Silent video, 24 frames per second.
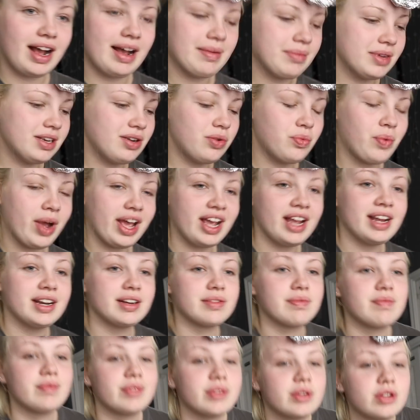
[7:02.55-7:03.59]
I'm gonna wait
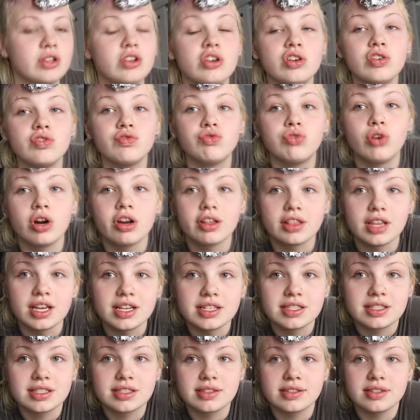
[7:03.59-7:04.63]
for
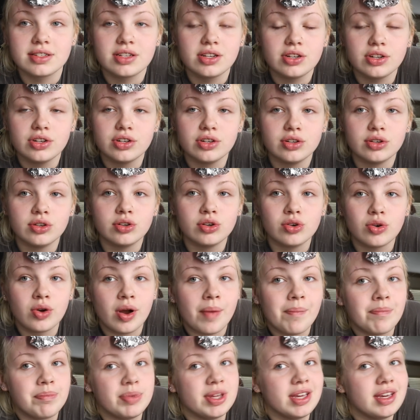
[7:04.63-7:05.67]
this to
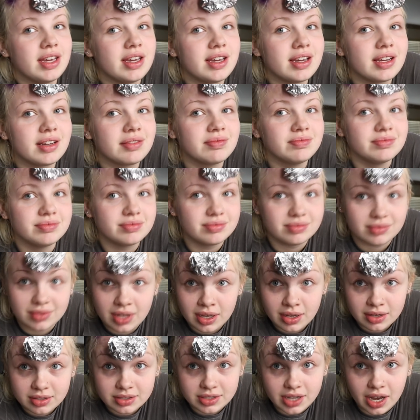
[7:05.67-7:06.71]
be
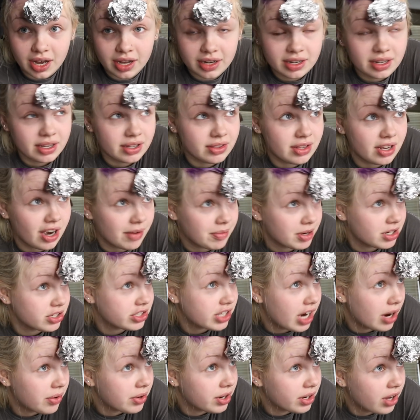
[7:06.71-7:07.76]
done, and then I'm gonna
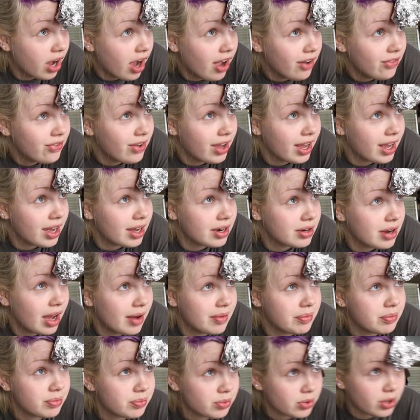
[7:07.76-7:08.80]
shower it off, and
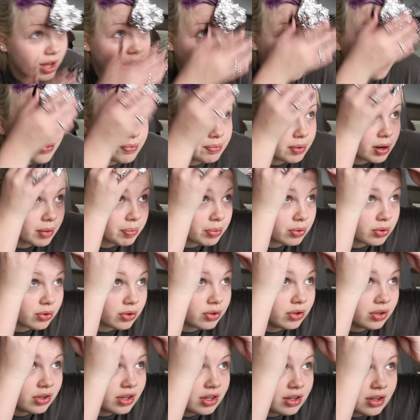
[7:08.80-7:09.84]
I will have
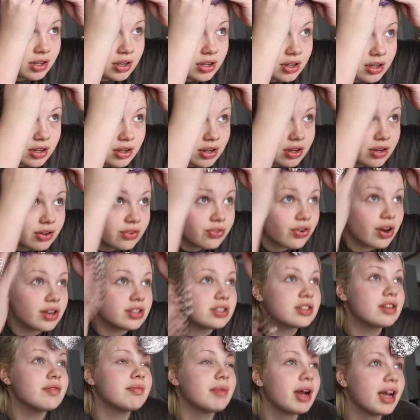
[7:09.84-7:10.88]
purple
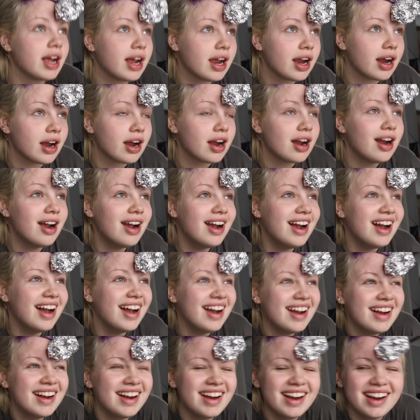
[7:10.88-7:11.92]
fronts of my hair.
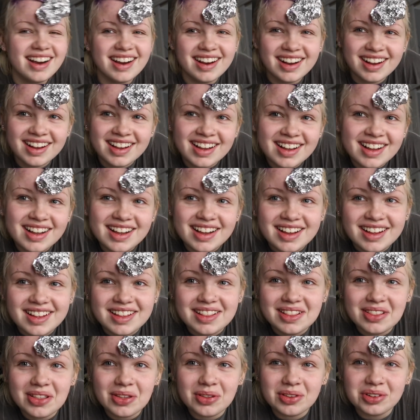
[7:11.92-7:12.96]

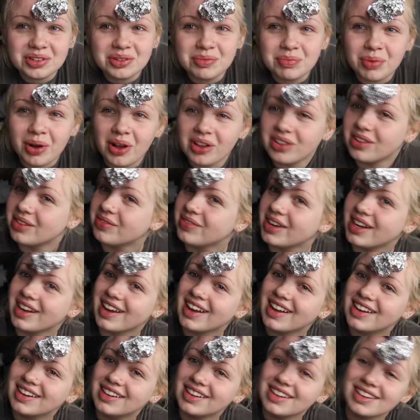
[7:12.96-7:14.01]
The little ball on my
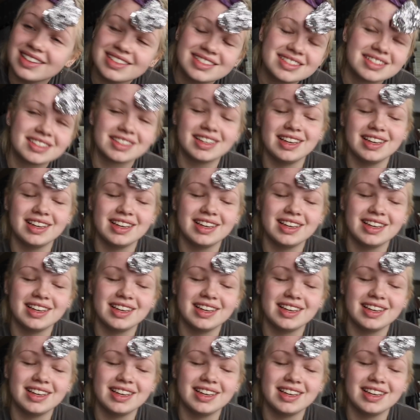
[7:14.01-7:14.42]
head, it's